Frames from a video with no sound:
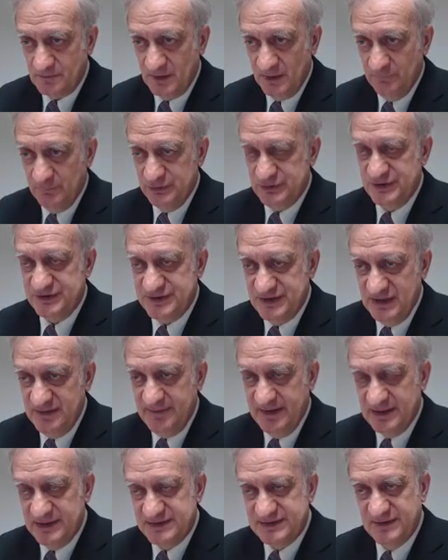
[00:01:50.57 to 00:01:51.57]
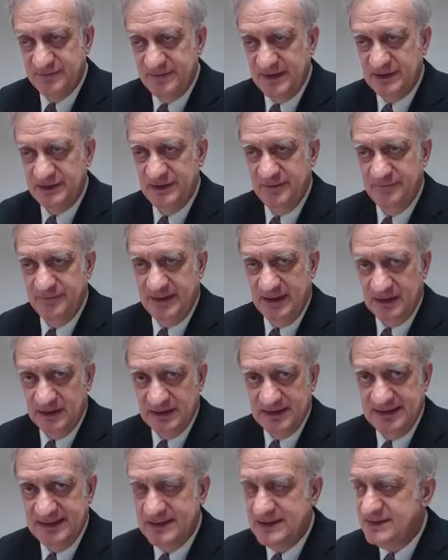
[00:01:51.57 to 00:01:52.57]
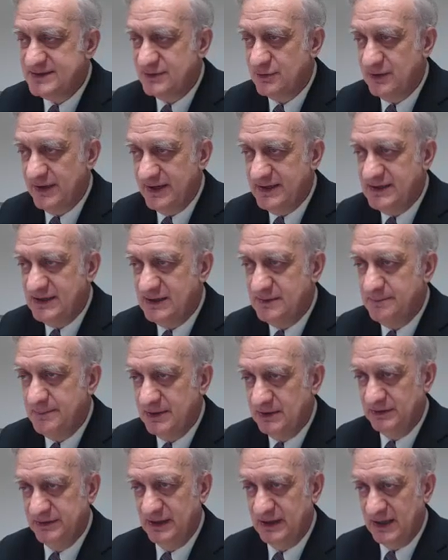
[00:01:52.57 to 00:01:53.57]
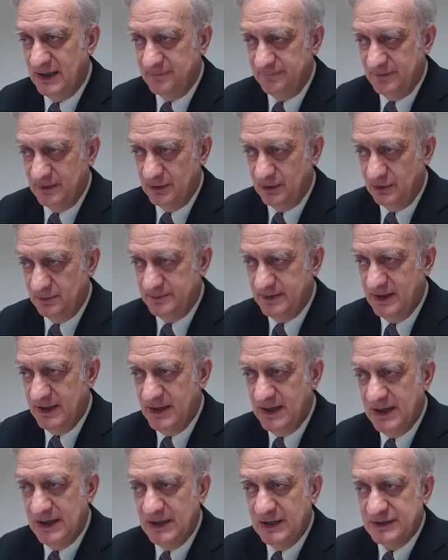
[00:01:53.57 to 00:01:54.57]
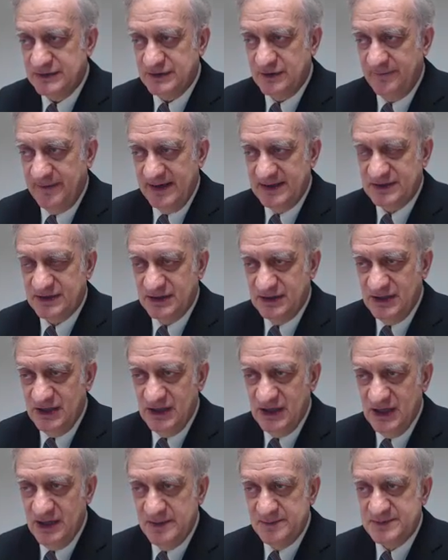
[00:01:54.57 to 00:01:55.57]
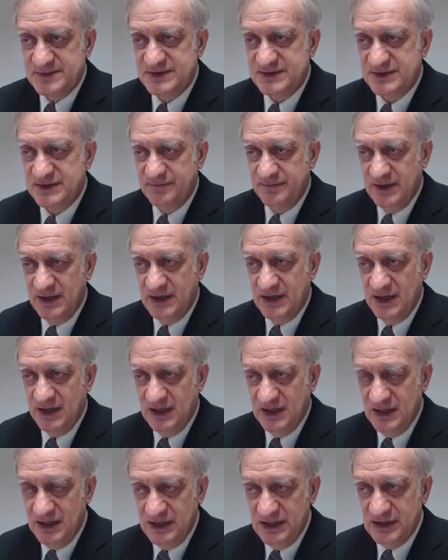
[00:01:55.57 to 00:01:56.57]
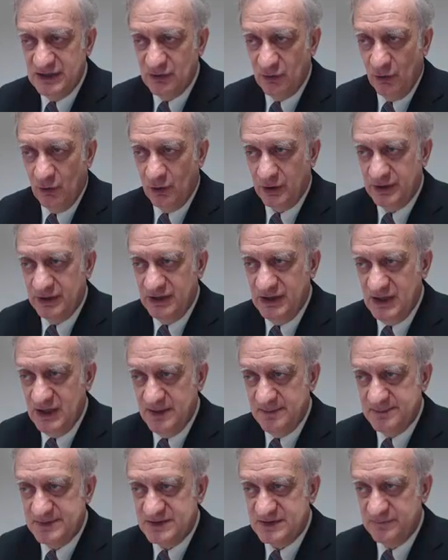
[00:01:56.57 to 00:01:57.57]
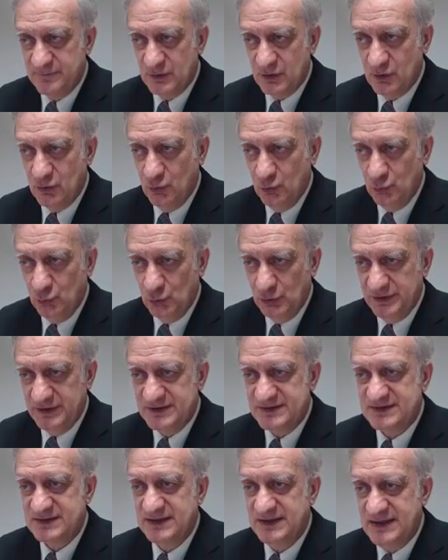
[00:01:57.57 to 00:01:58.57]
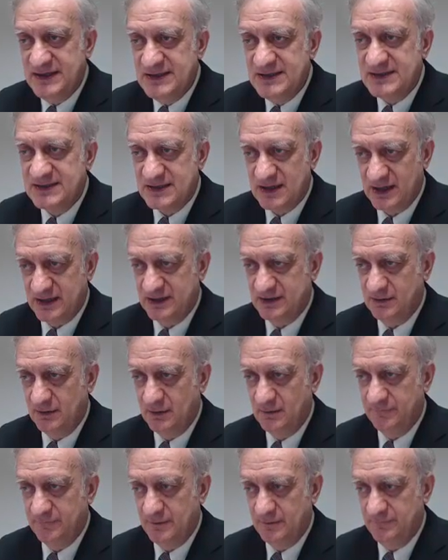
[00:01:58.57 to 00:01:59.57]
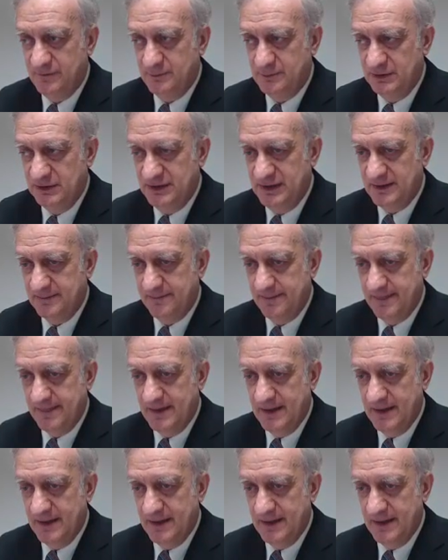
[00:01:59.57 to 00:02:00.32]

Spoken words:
What you see there is a very well-insulated building envelope. So that keeps the heat or keeps the coolness inside of the building.